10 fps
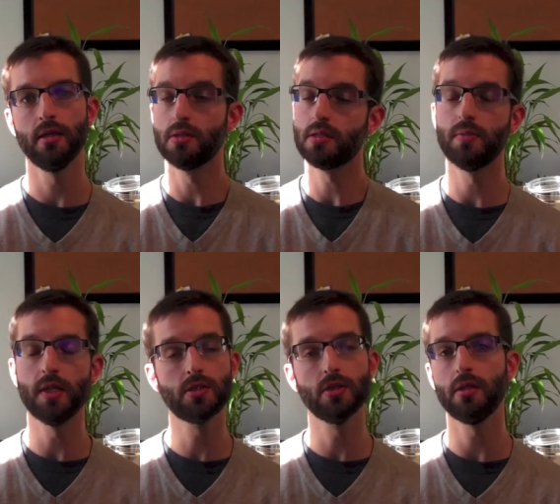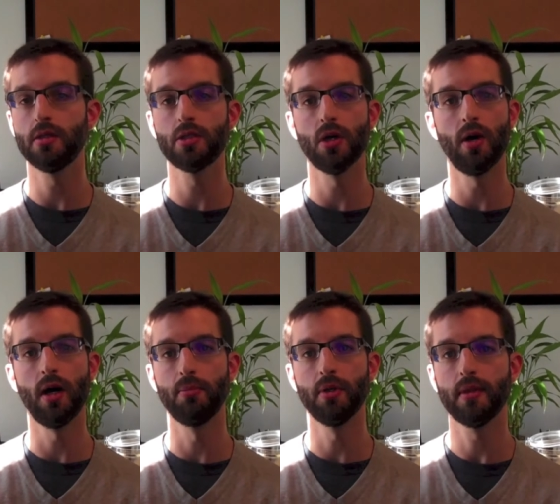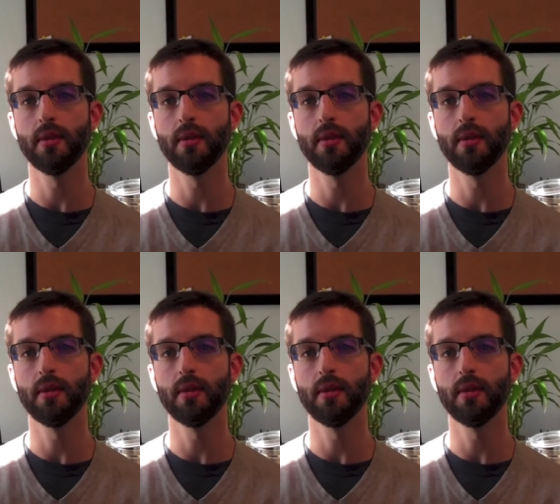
is just to make sure that you show up.